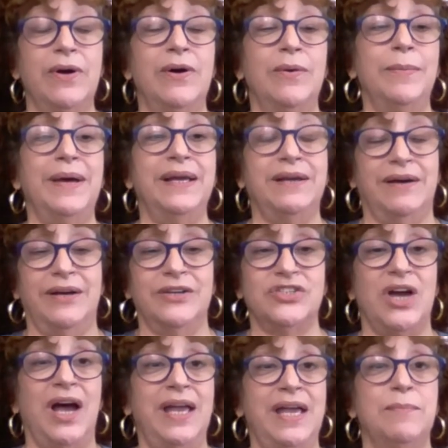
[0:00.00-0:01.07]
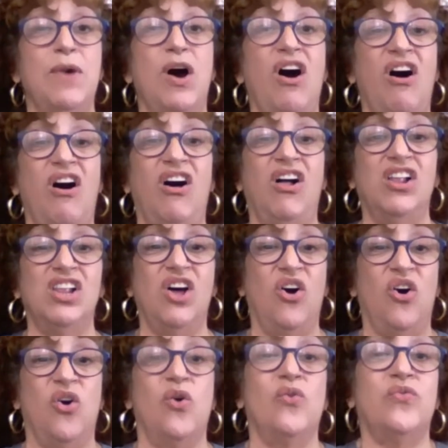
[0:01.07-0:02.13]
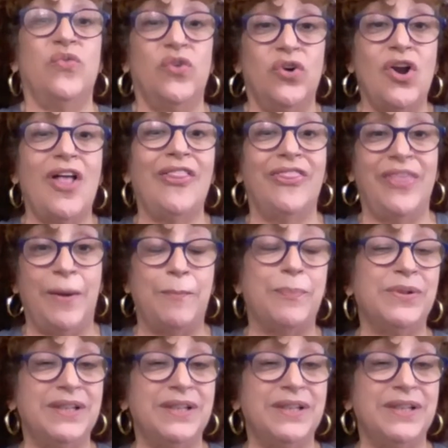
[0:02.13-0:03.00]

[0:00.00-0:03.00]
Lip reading: Oh my gosh, I am all over the